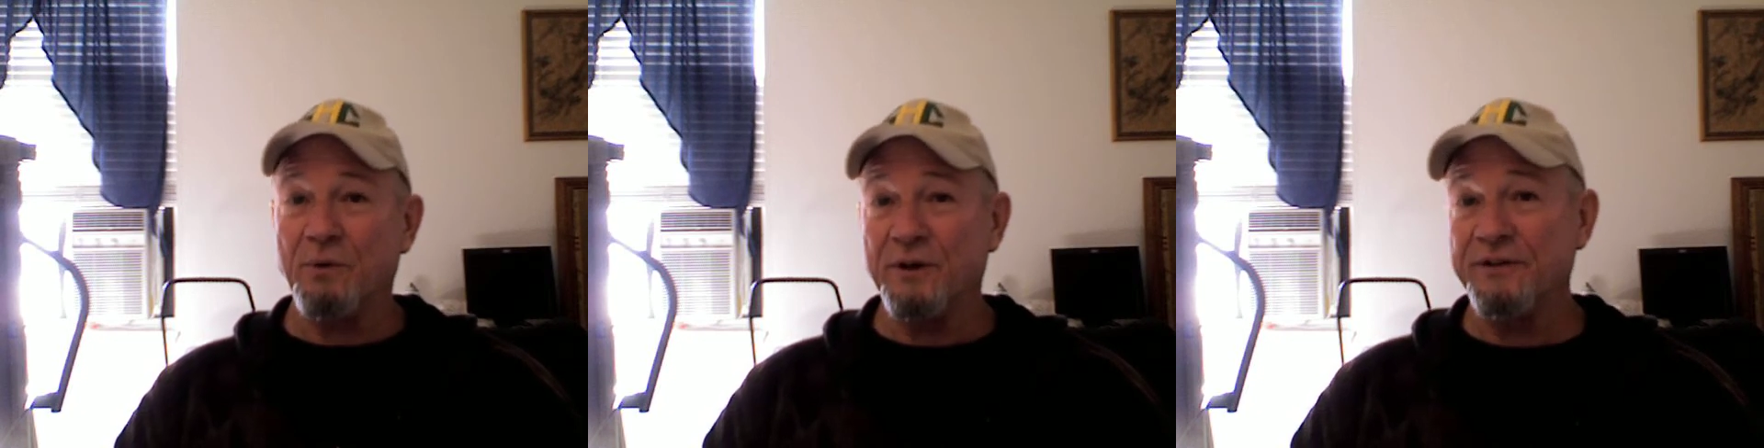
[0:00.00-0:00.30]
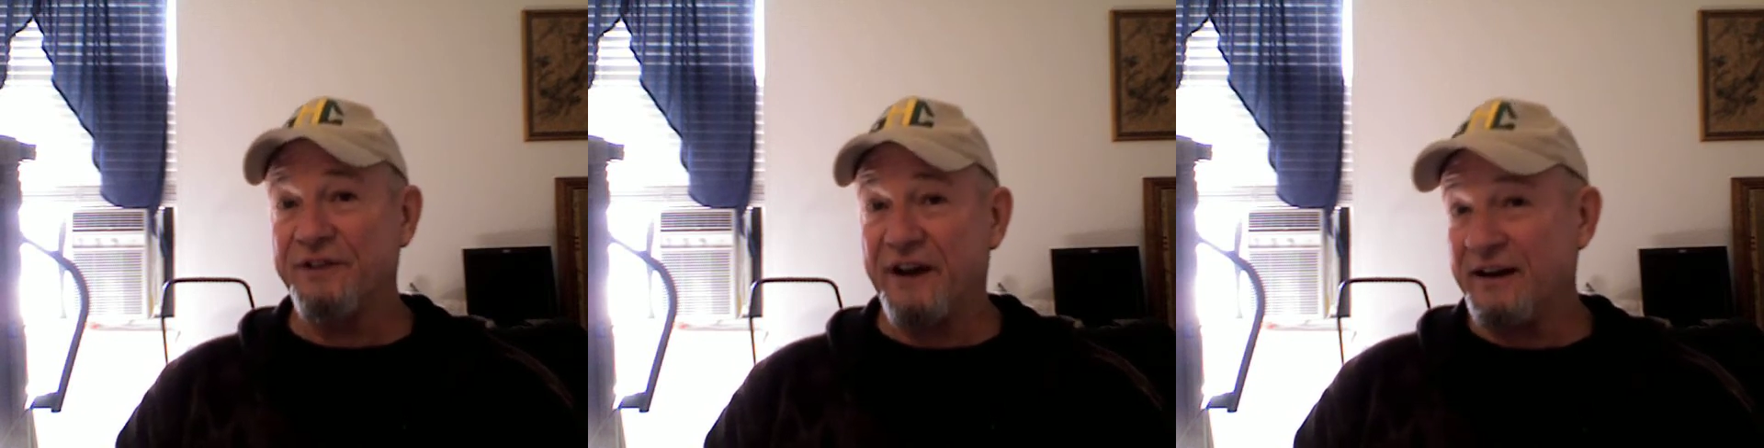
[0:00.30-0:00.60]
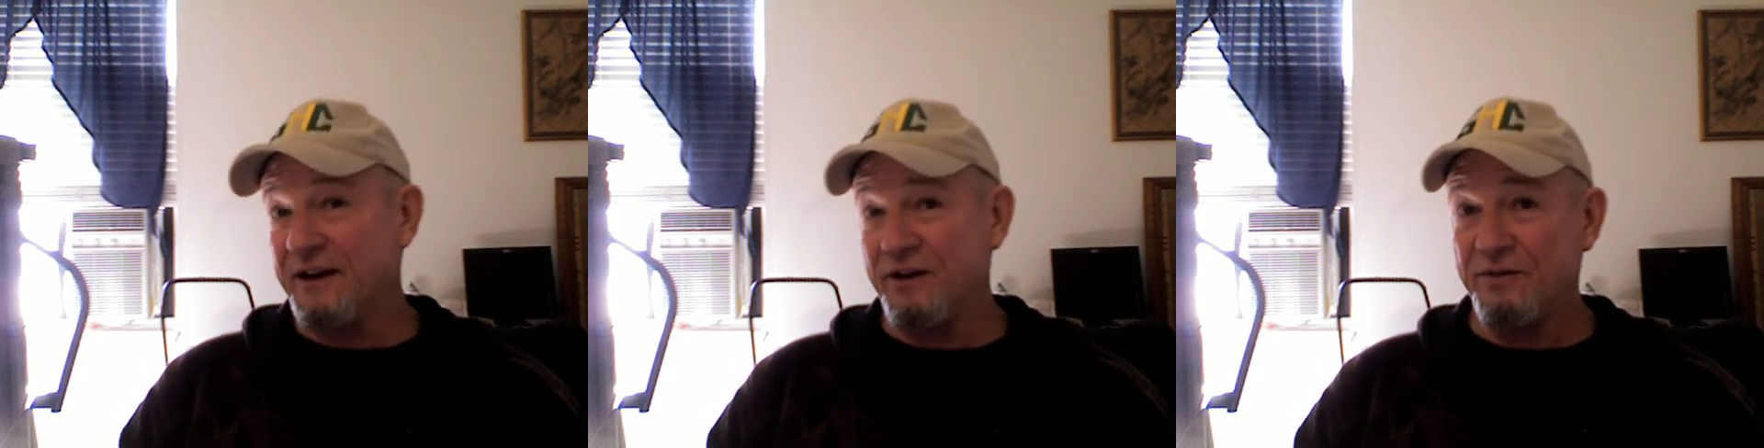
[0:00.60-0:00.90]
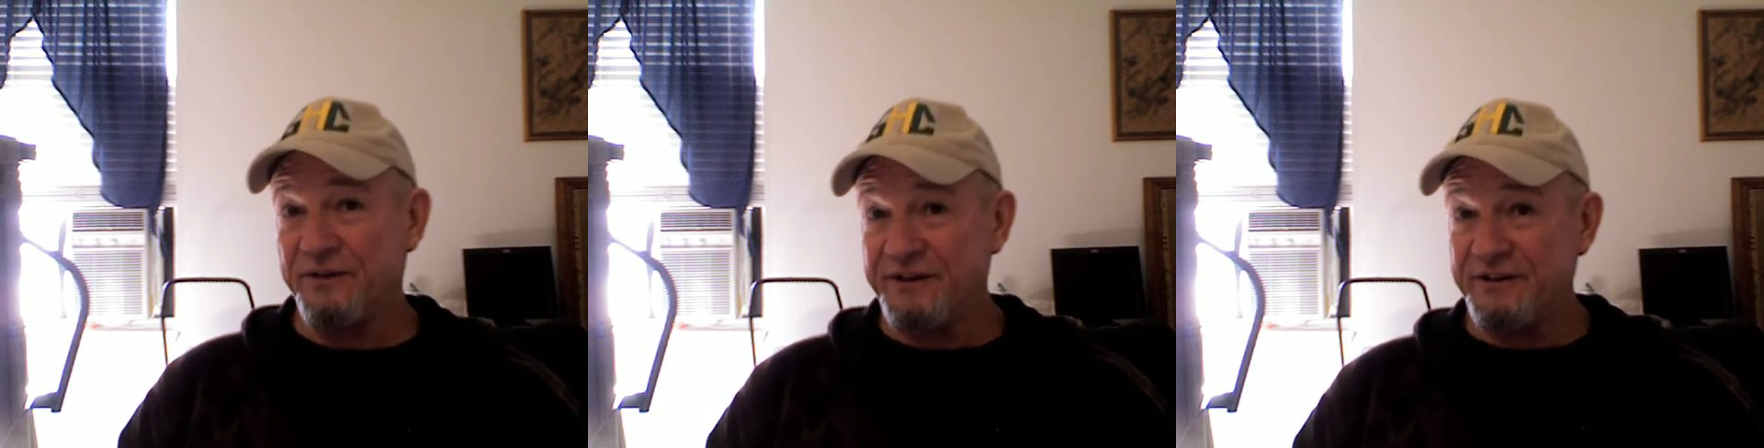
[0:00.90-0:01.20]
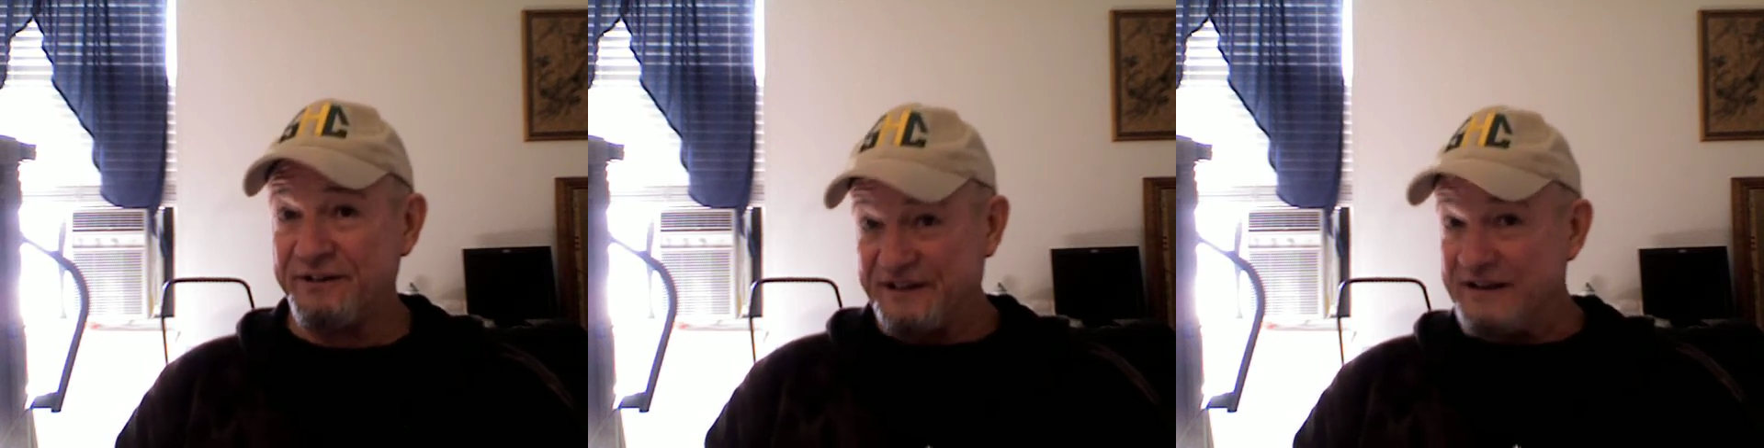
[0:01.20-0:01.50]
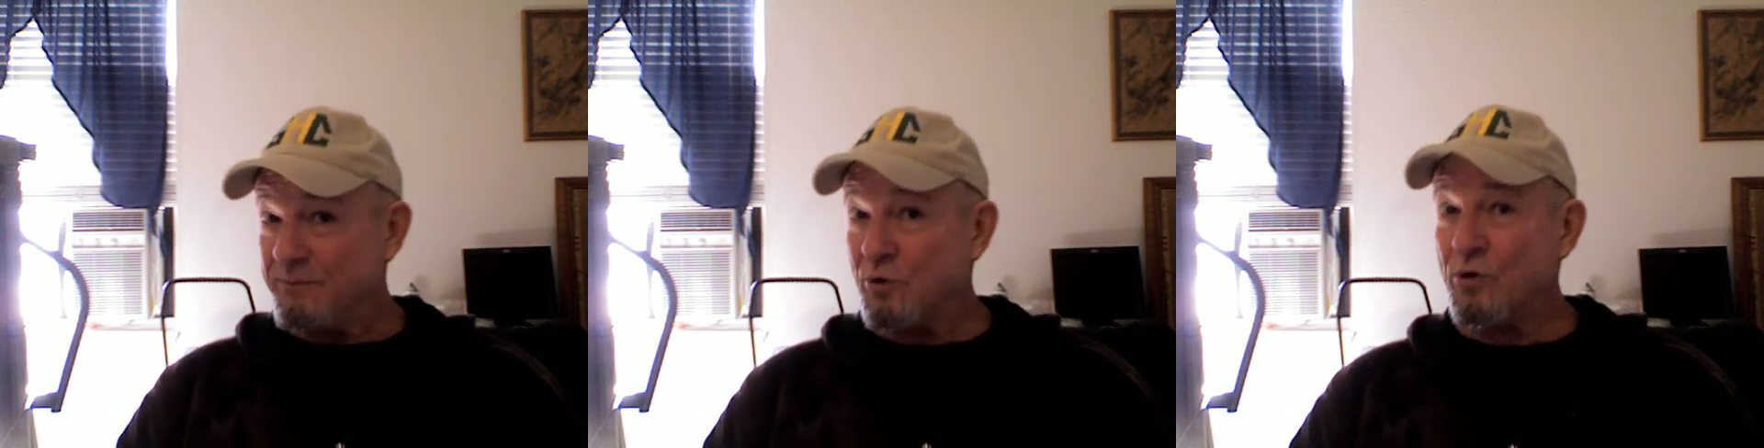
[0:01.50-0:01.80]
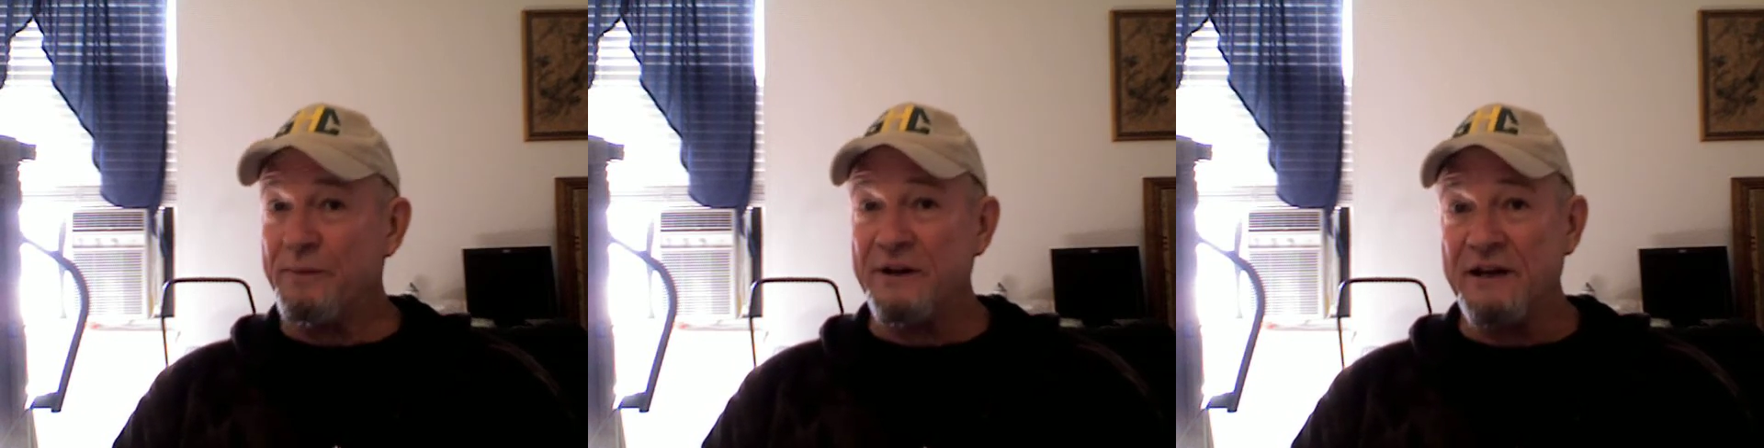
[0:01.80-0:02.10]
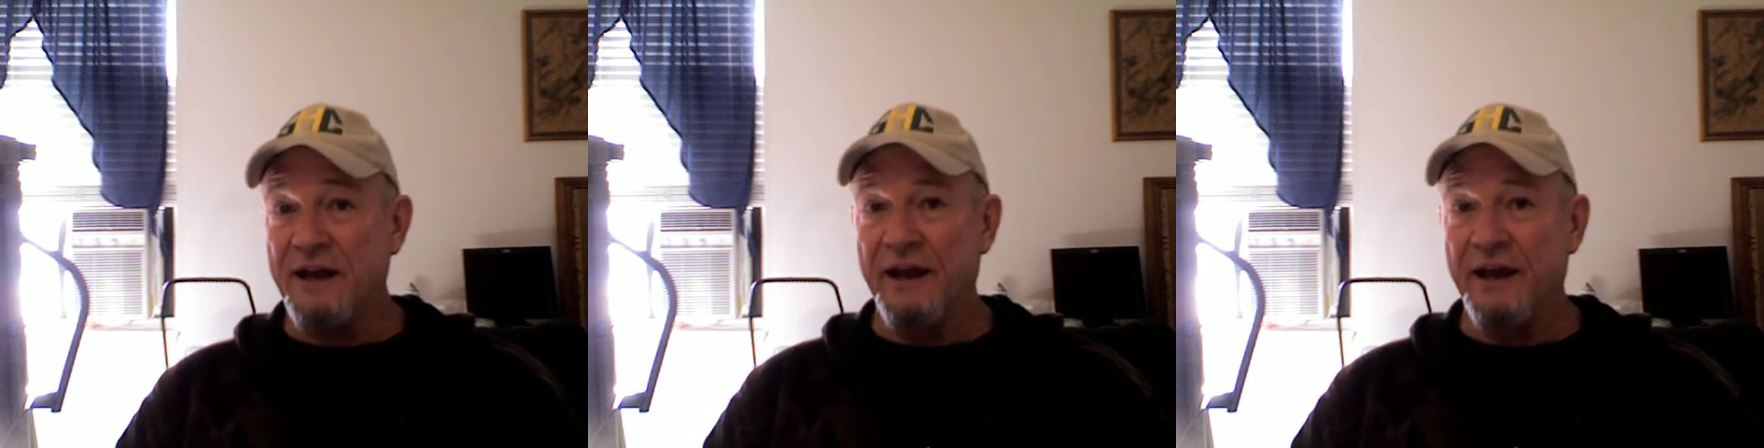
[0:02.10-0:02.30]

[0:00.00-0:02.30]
well, is that guy over there? Is he a Mormon?